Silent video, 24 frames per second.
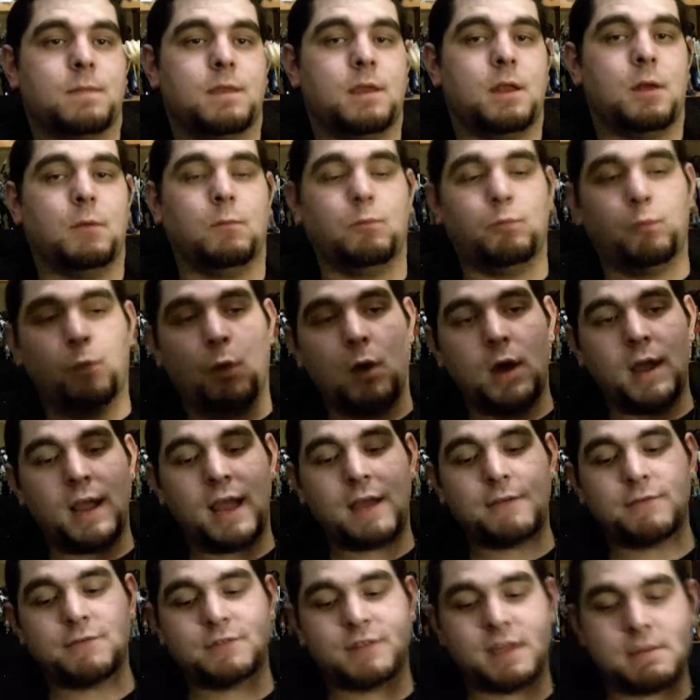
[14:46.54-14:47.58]
You know, why
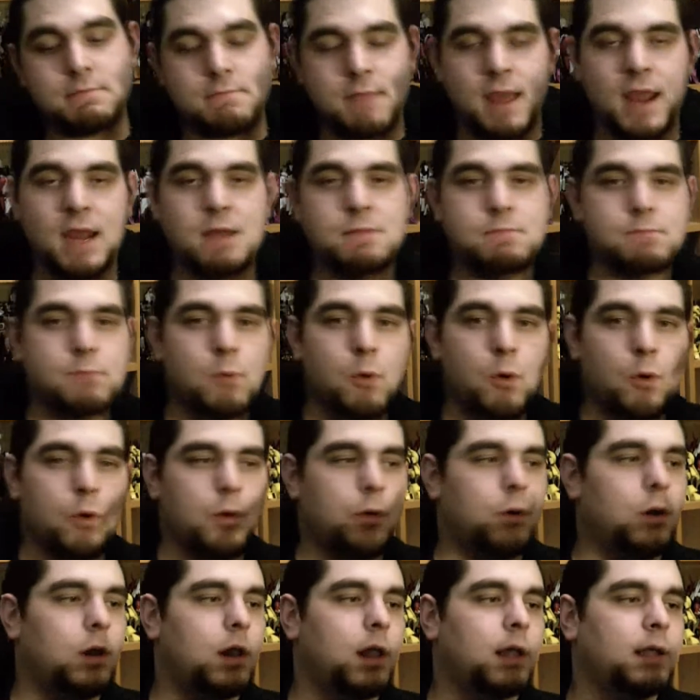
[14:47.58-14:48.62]
haven't they made
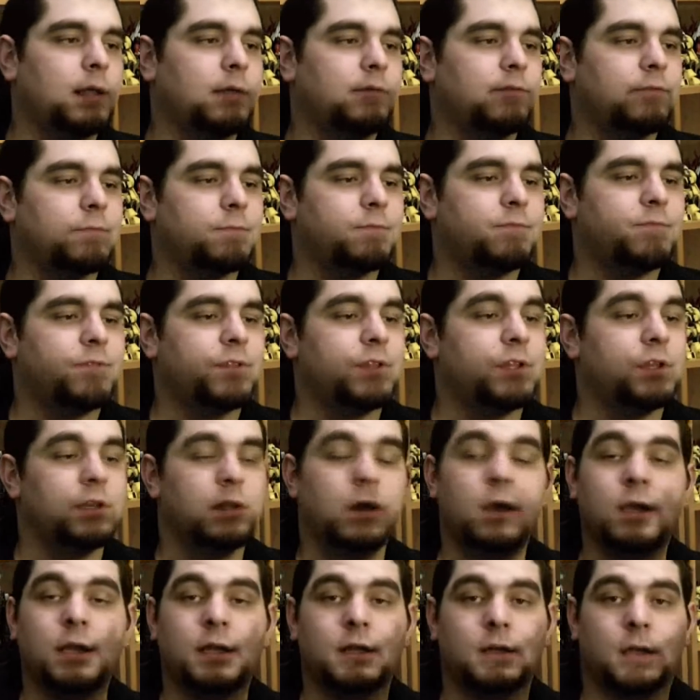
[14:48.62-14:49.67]
more like from the
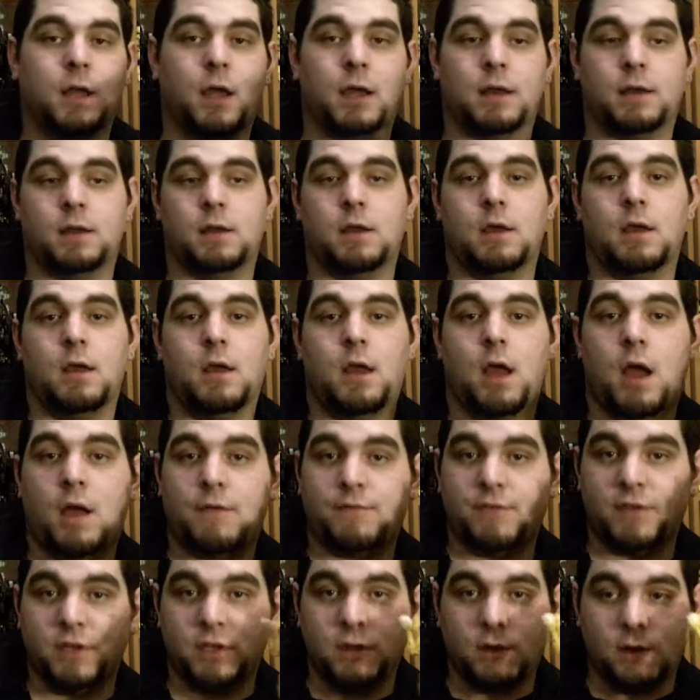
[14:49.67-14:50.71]
United line
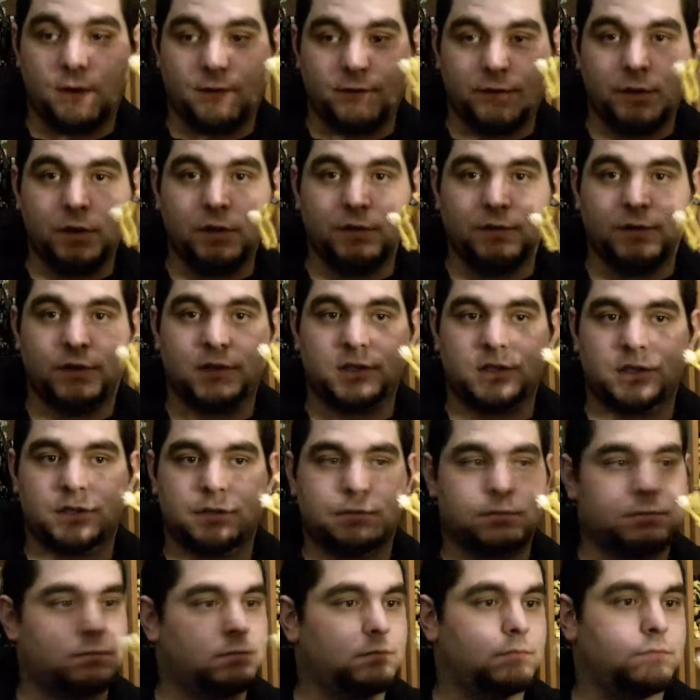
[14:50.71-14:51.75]
of
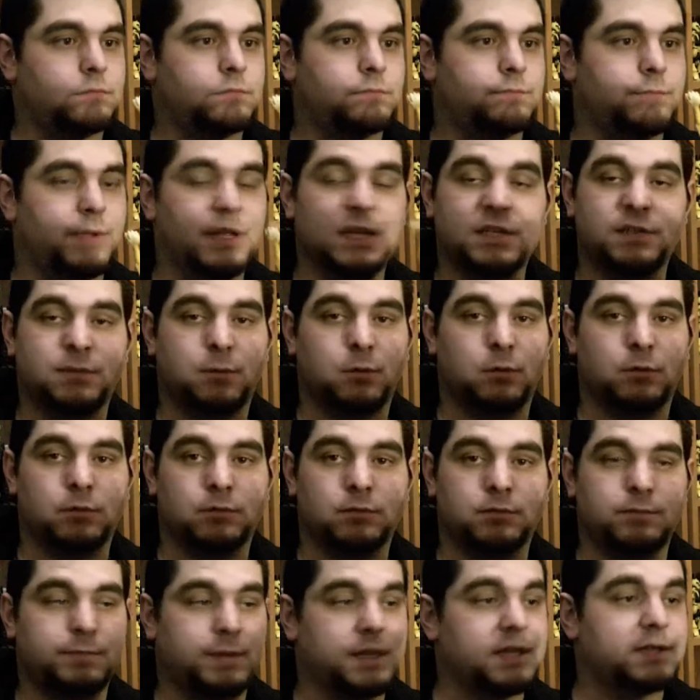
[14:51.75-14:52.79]
Universe
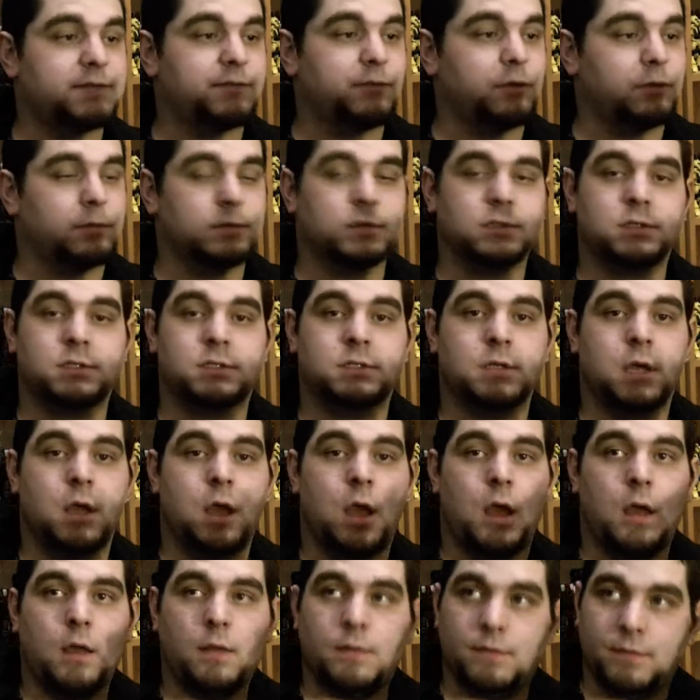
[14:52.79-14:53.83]
Beastformers?
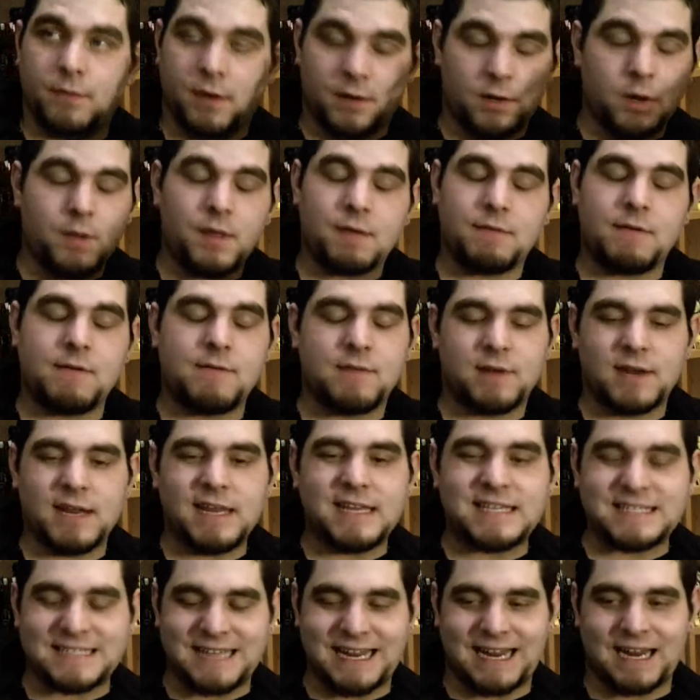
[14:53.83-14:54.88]
I know they're
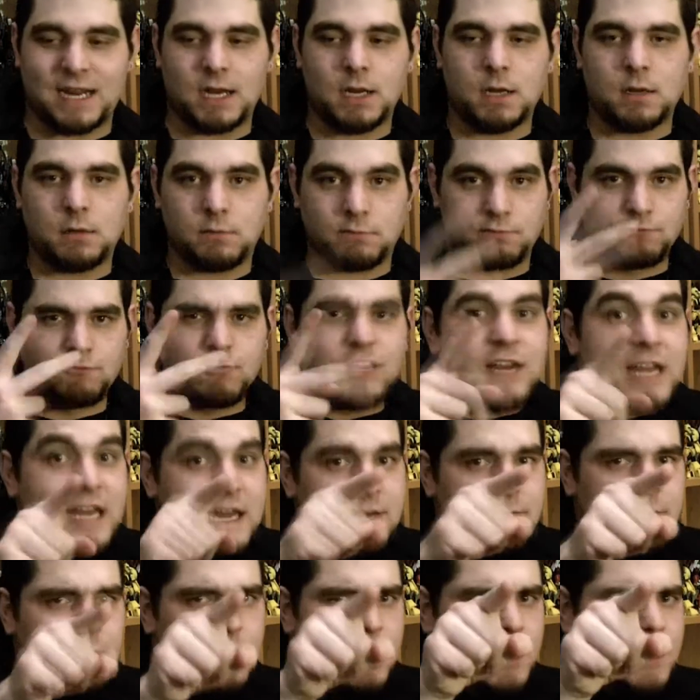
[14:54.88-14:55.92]

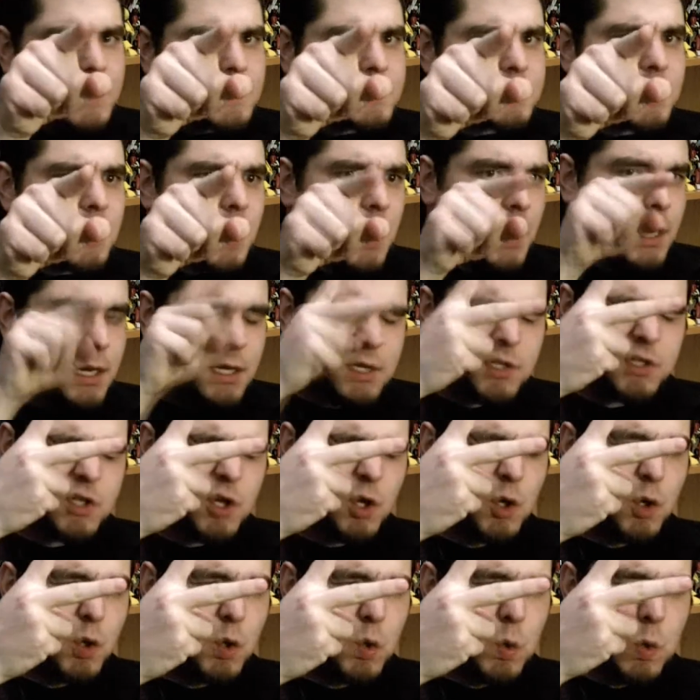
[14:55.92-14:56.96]
re-releasing
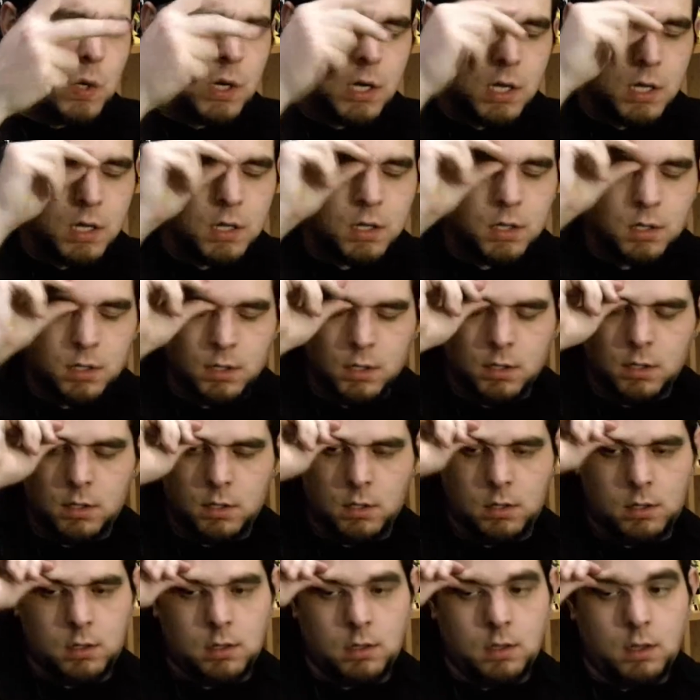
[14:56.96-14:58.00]
two
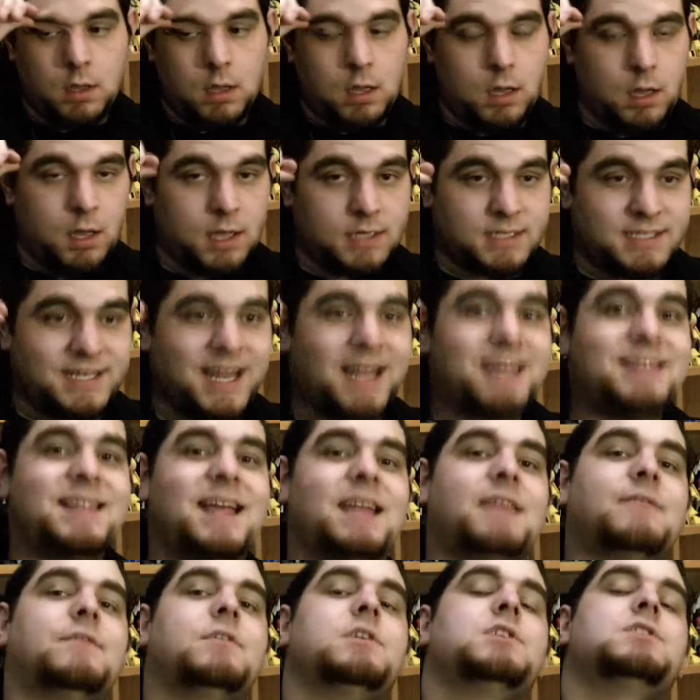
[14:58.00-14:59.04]
10th
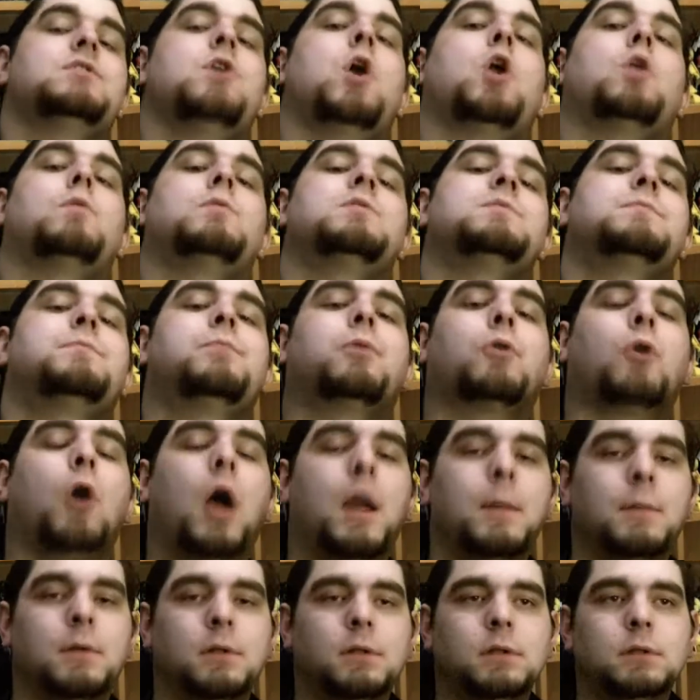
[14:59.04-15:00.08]
anniversary Optimus
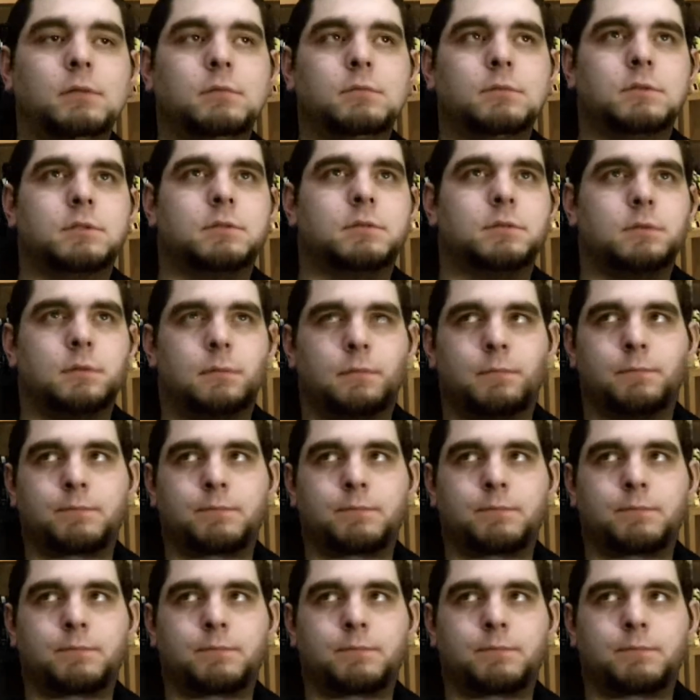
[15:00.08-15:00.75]
Primal, the